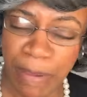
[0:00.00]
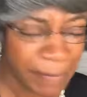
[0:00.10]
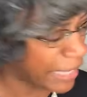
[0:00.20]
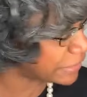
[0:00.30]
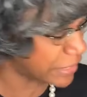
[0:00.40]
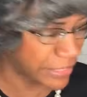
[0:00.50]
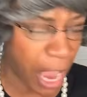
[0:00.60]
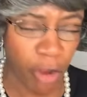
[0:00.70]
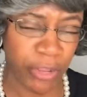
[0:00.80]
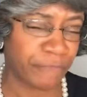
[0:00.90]
I'm not just
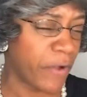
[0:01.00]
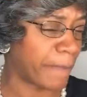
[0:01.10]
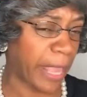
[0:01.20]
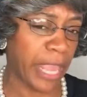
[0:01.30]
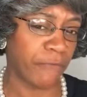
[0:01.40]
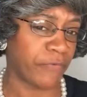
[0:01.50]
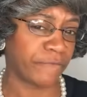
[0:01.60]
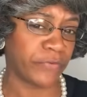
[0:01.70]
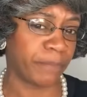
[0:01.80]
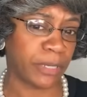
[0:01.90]
talking for my health
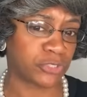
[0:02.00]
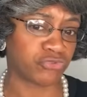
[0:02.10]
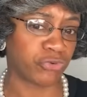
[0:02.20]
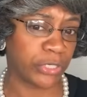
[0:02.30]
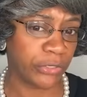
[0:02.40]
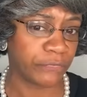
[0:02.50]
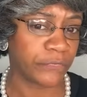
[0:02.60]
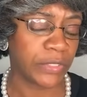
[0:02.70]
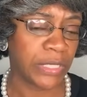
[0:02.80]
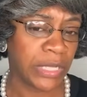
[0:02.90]
and for my
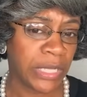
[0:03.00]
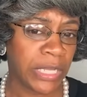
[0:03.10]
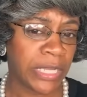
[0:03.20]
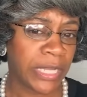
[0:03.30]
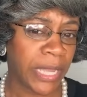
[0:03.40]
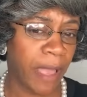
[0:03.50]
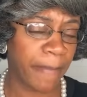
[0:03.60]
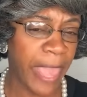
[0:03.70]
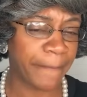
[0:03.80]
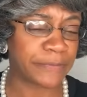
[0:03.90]
strength.
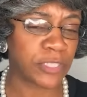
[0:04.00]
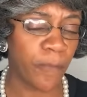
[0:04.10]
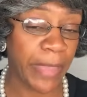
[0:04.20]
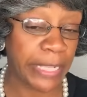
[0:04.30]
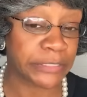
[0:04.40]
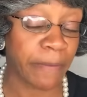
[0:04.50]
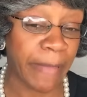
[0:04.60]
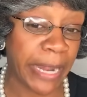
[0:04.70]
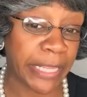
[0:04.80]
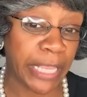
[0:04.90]
I'm helping so bad
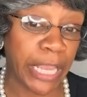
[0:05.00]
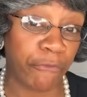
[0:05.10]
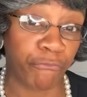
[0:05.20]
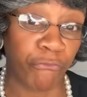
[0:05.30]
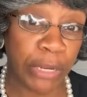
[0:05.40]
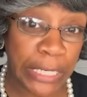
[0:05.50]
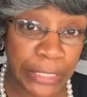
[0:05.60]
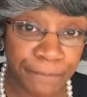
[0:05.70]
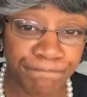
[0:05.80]
somebody can get free.